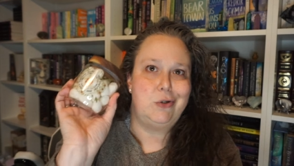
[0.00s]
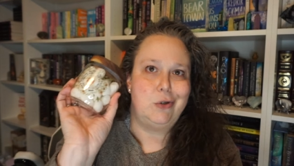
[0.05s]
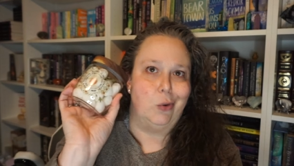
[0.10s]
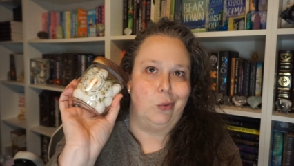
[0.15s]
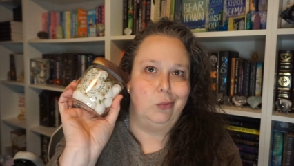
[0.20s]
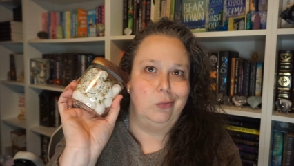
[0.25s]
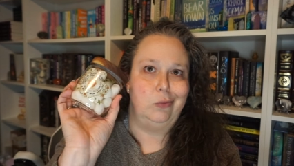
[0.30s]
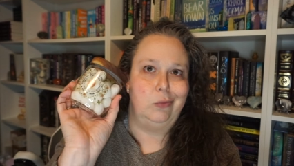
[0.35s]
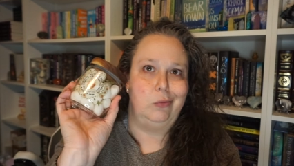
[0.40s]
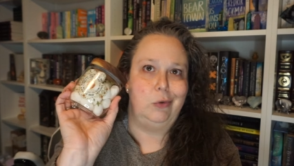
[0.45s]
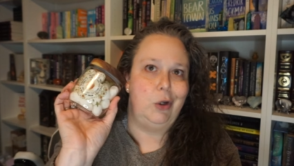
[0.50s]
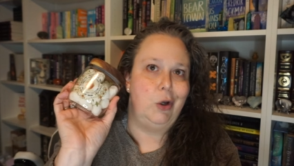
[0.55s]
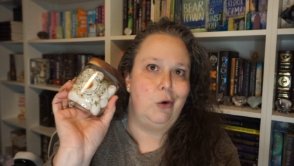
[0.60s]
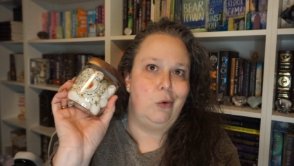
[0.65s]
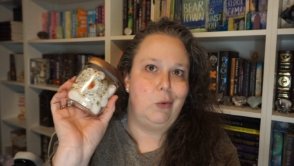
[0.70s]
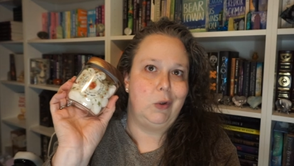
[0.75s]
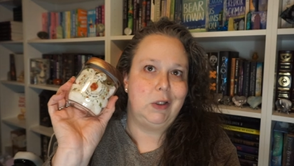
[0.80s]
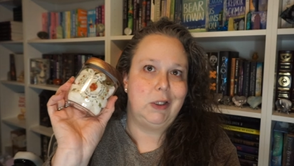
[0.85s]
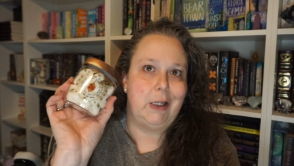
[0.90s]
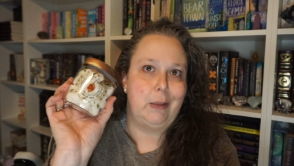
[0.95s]
don't know
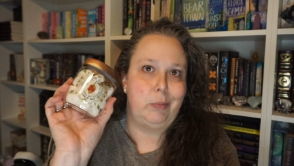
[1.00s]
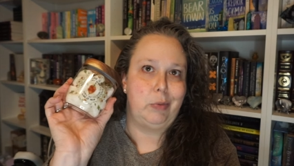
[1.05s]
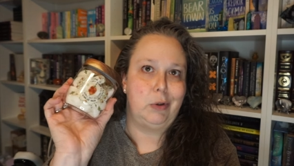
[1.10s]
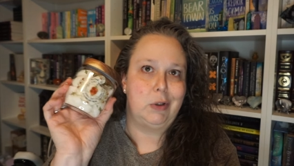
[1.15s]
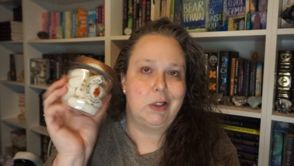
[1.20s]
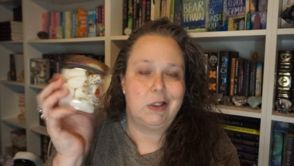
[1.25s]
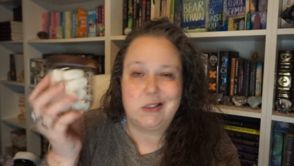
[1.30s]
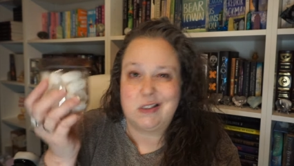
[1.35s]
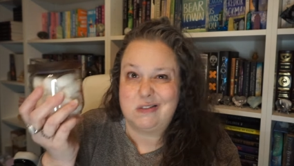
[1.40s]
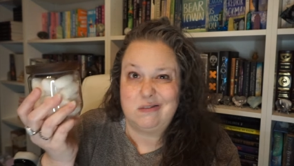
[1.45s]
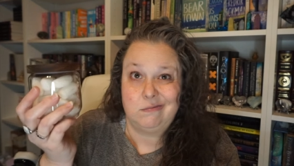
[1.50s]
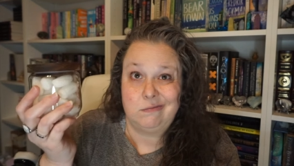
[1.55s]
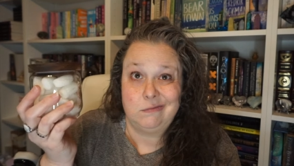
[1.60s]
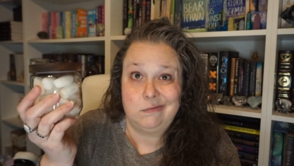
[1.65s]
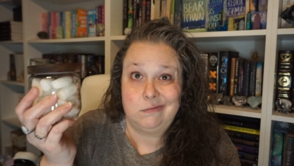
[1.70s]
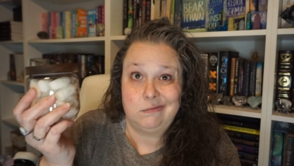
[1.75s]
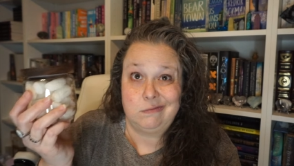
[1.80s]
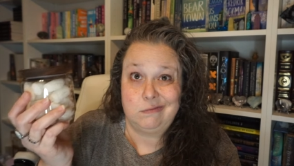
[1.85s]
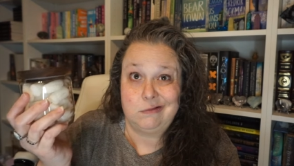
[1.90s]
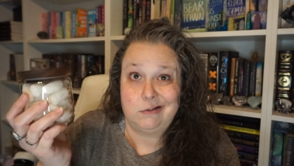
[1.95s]
what that book is.
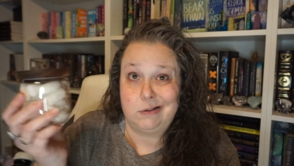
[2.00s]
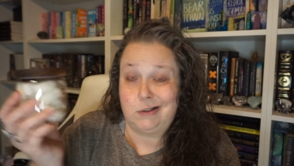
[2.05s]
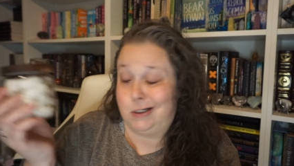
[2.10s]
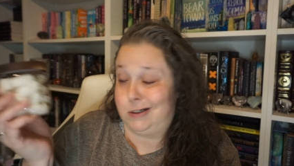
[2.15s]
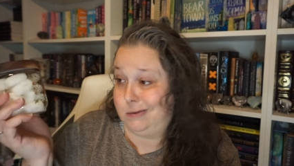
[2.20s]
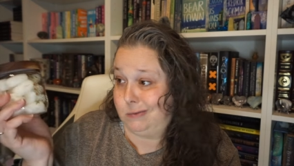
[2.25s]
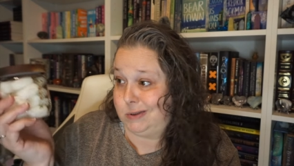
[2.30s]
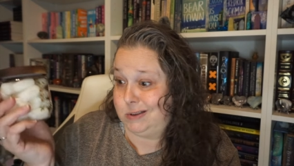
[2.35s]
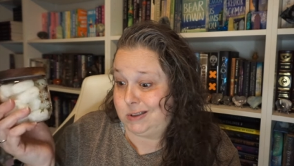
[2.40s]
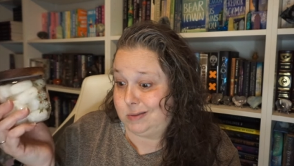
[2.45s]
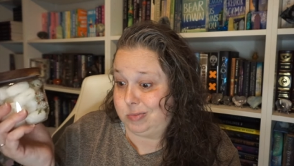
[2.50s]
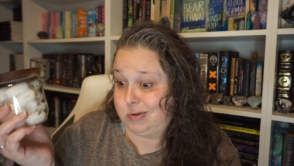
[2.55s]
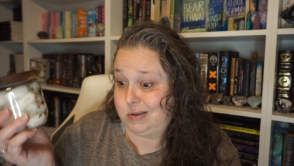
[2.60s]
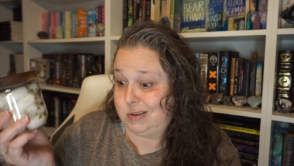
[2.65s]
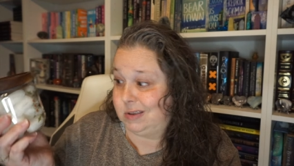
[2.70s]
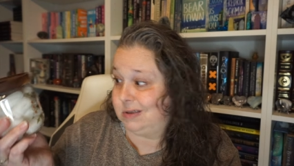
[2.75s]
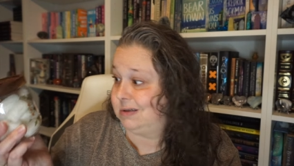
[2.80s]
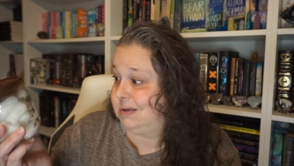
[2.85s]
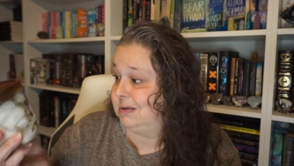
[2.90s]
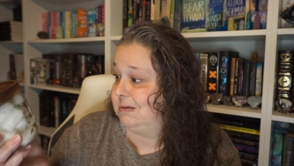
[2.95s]
Should I know what that book
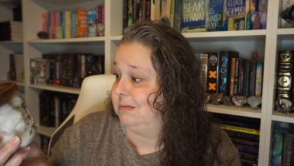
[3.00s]
is?